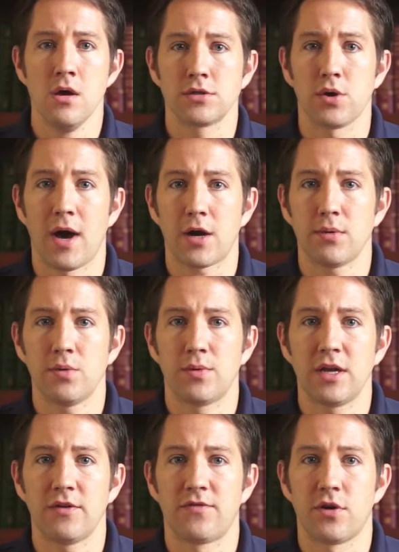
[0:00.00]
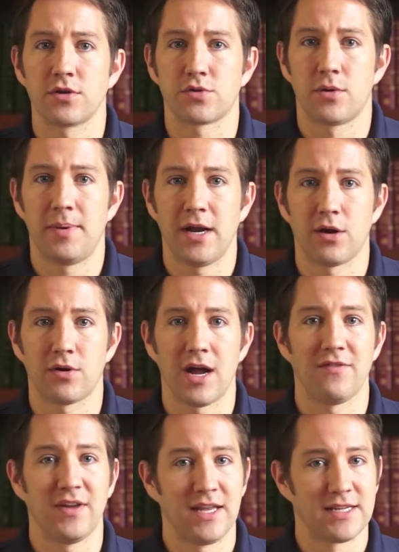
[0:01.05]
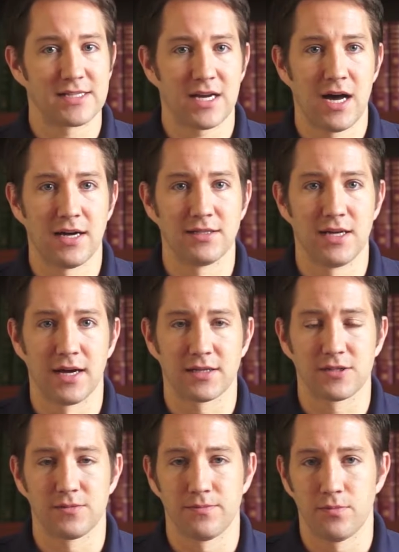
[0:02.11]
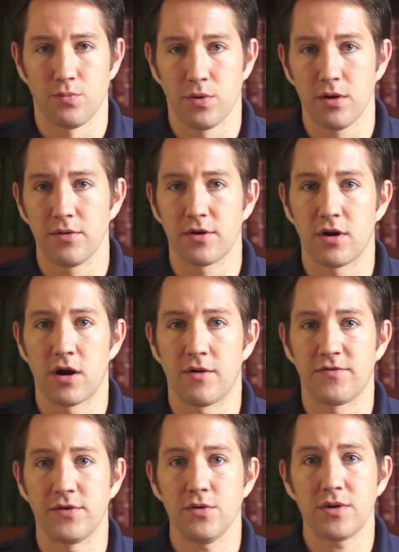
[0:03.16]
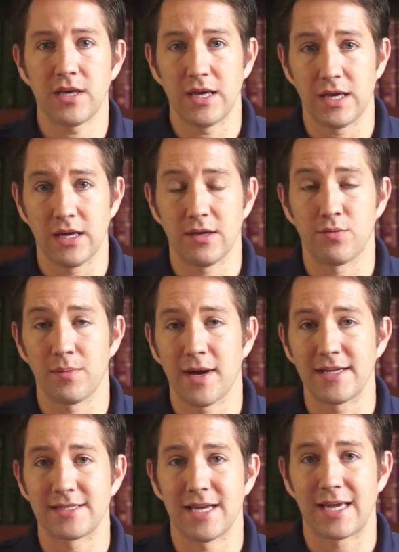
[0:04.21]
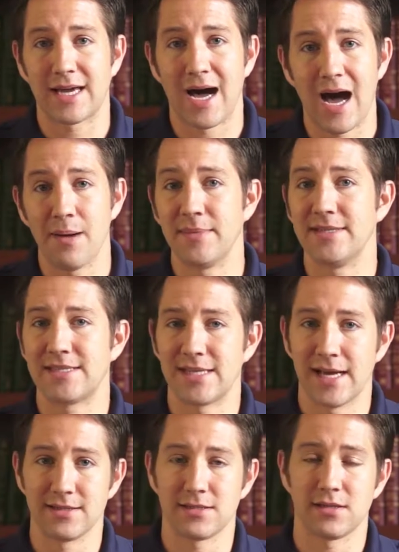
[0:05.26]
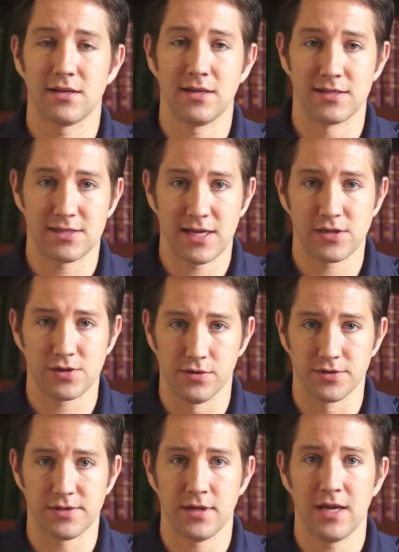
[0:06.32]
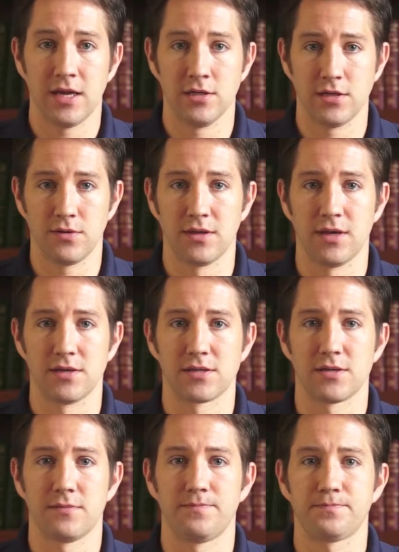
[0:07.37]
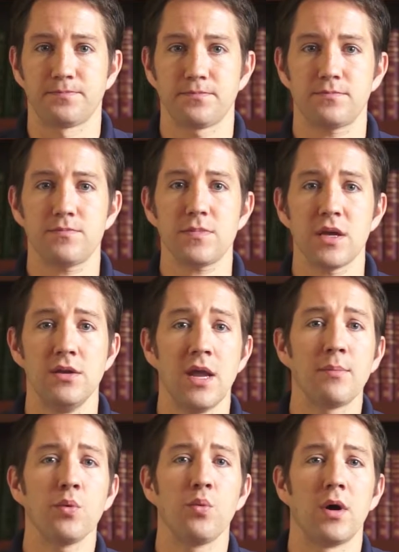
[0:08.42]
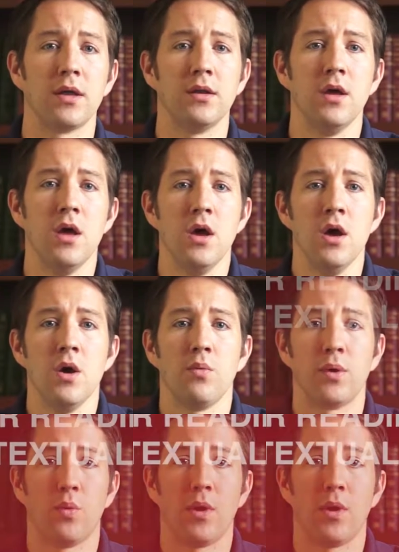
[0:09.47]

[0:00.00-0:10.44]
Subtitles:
So how do we read a verse or a paragraph in its context? Well, there are a few key, and we might say common sense essentials in doing this. Number one, we